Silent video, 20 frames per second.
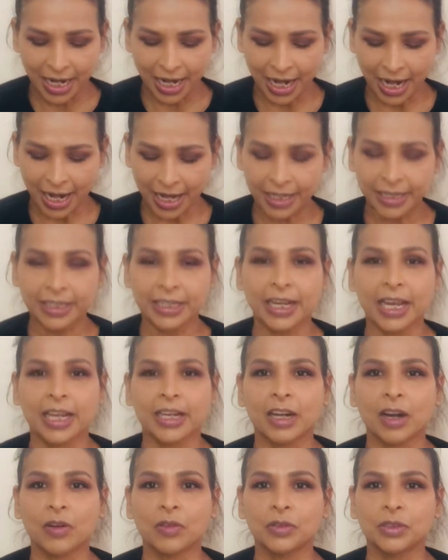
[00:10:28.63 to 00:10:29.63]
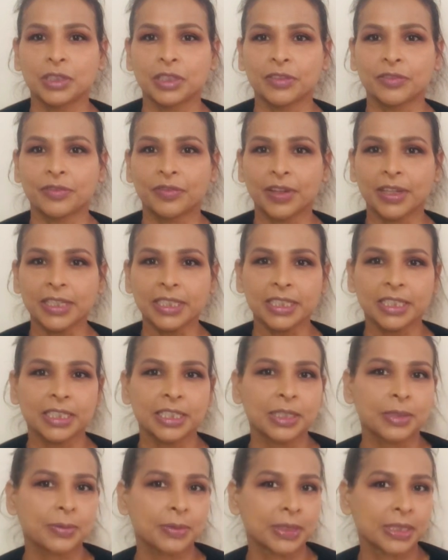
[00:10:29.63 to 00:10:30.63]
and around the face, a
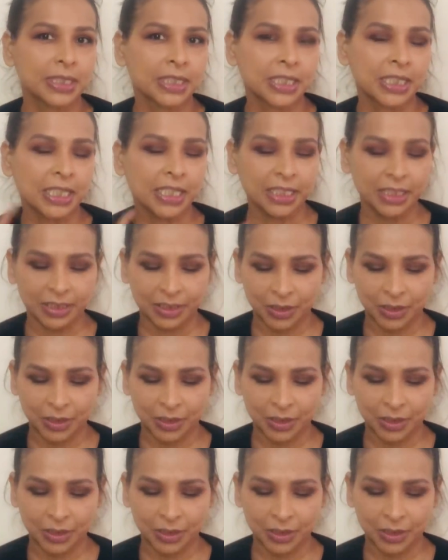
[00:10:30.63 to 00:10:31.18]
little bit of cheek,